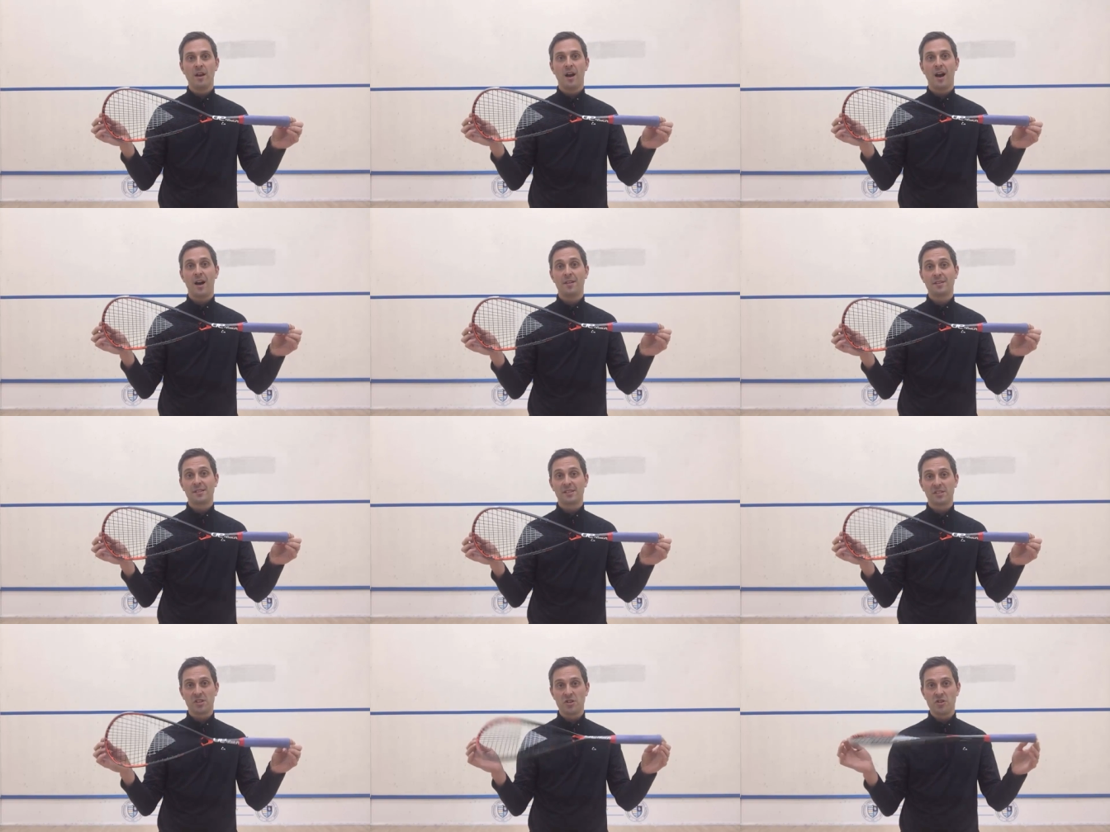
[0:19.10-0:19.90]

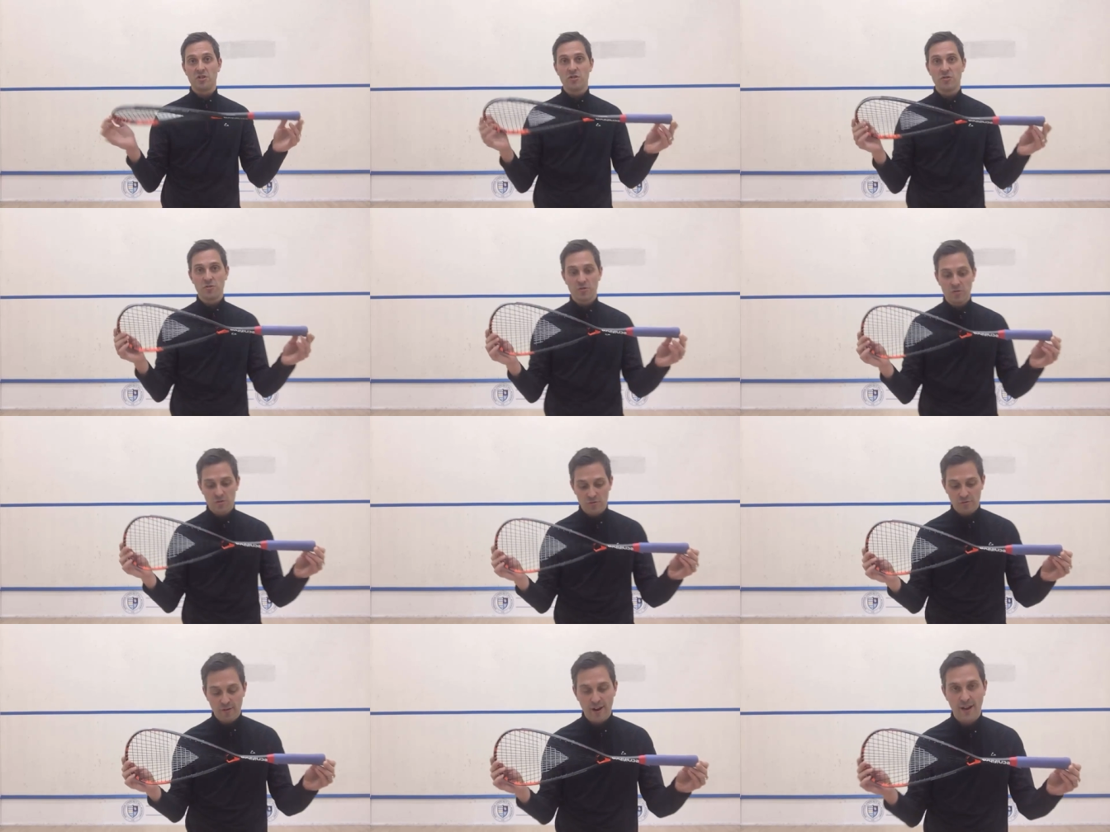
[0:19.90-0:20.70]
This is a new
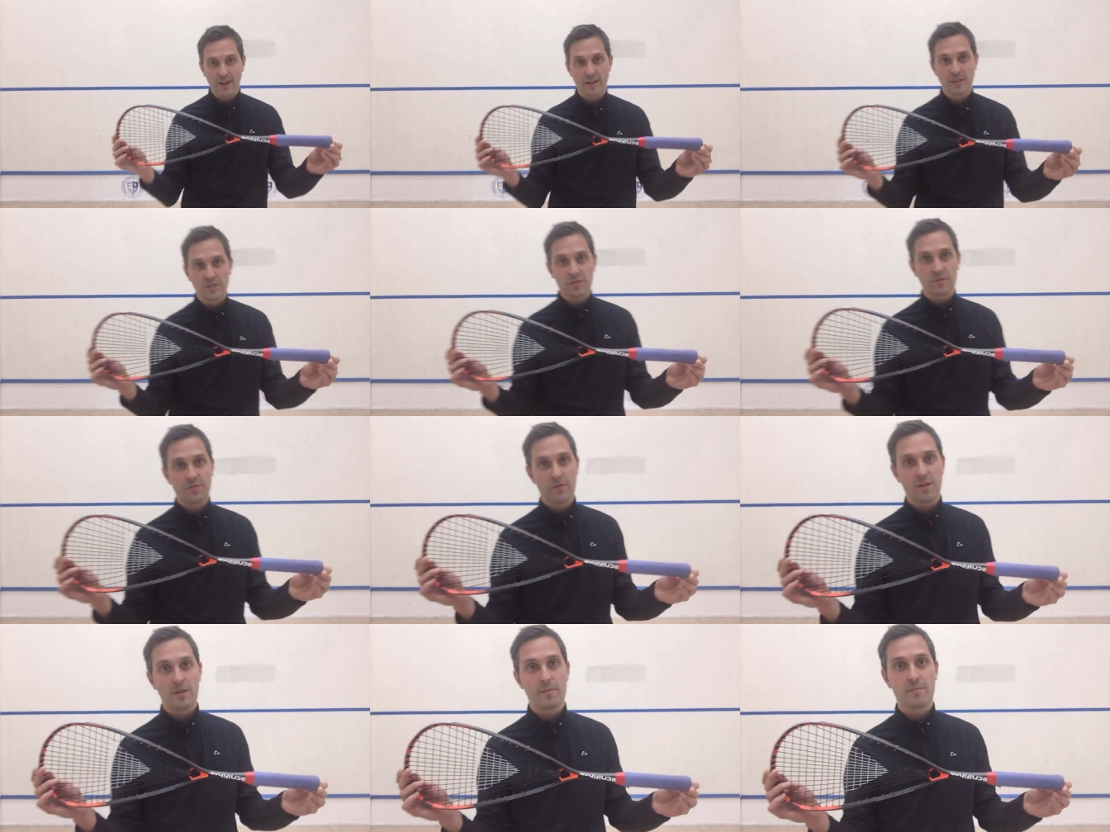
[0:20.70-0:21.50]
range
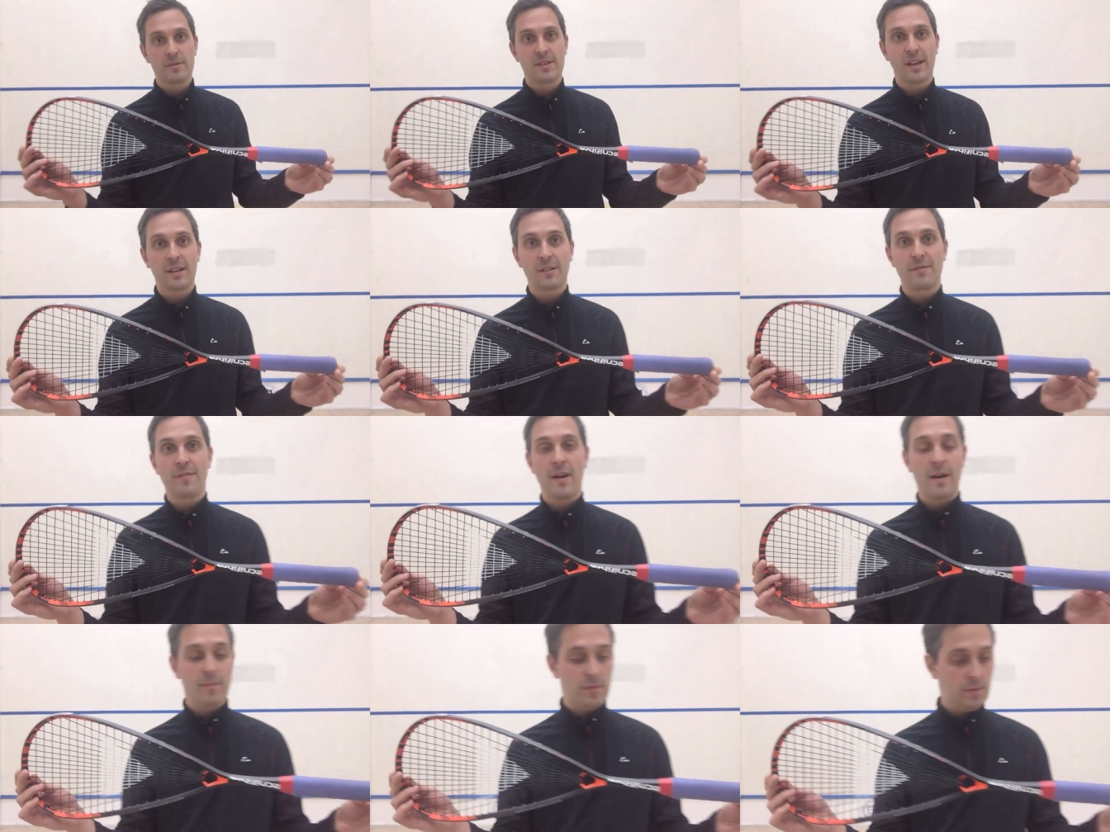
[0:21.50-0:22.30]
from
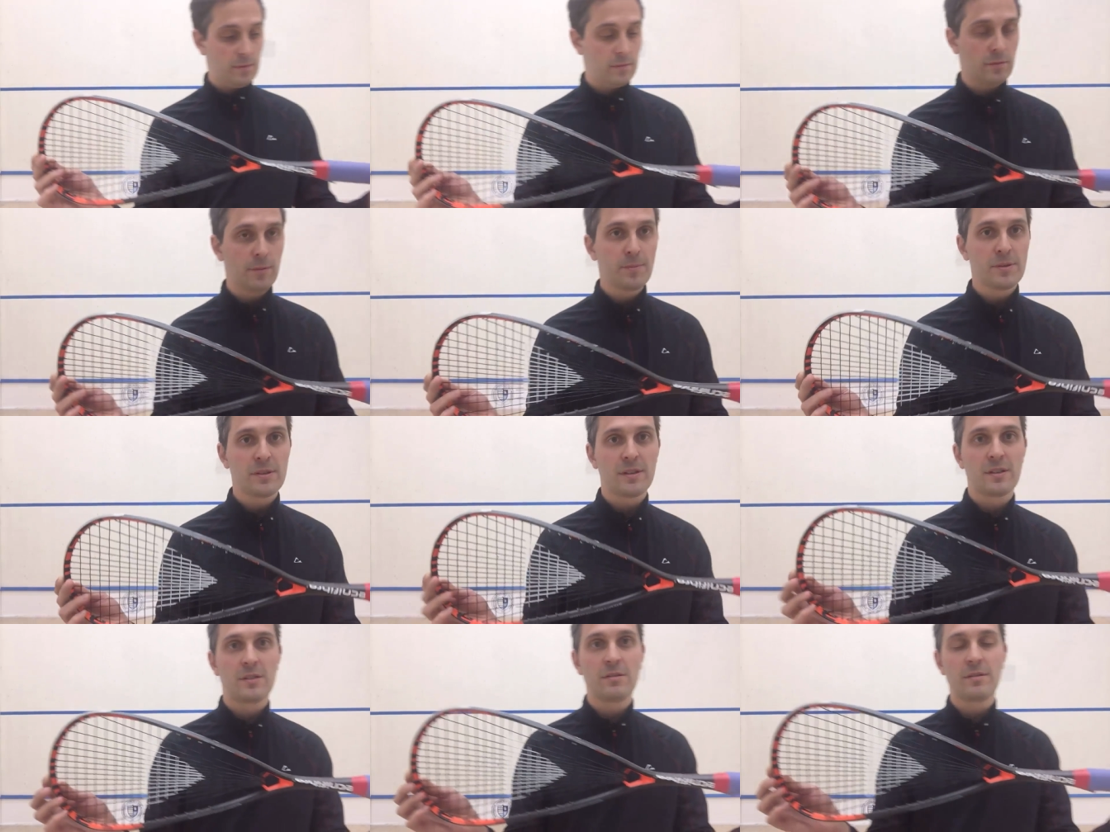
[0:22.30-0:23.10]
Tecnifibre,
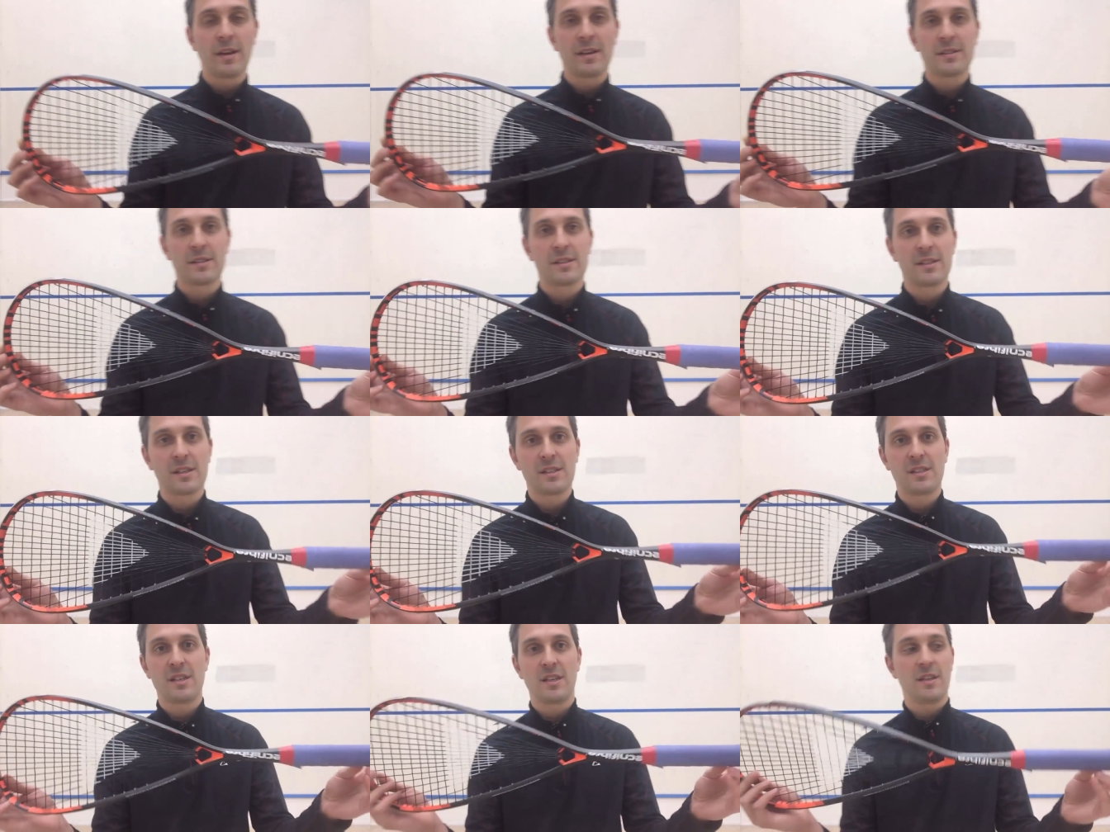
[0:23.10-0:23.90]
in
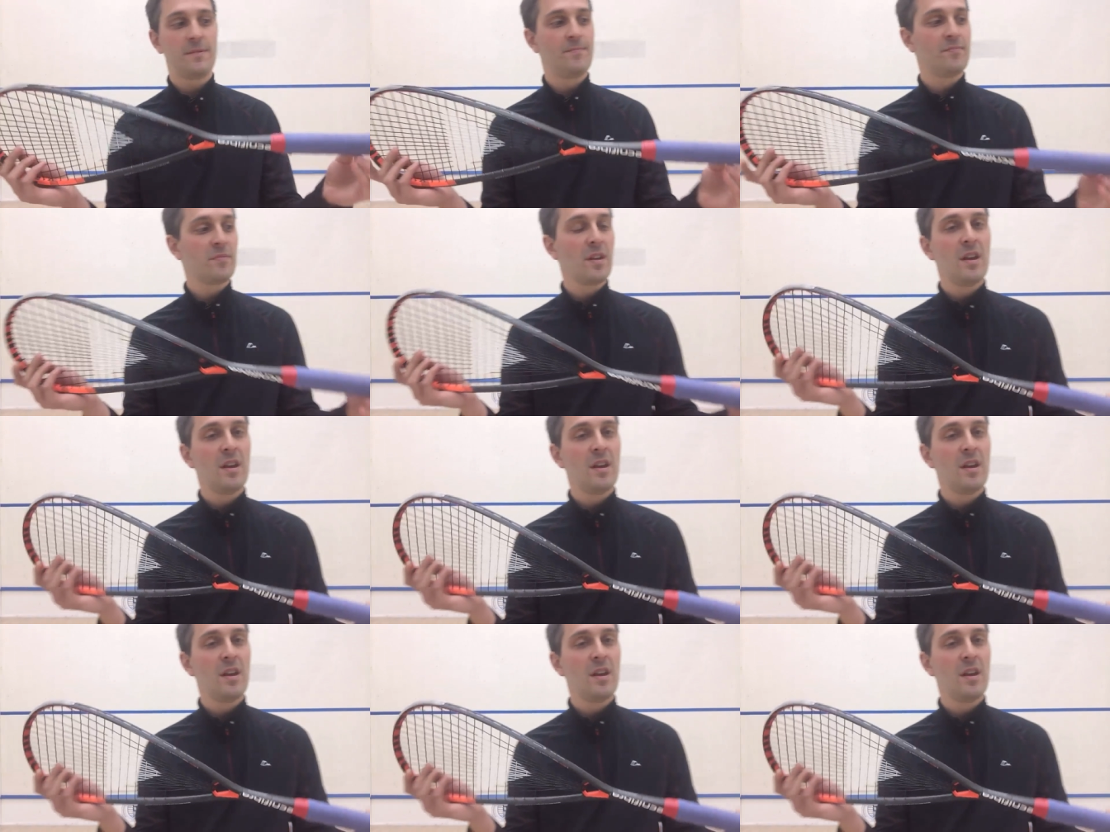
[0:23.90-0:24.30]
2016,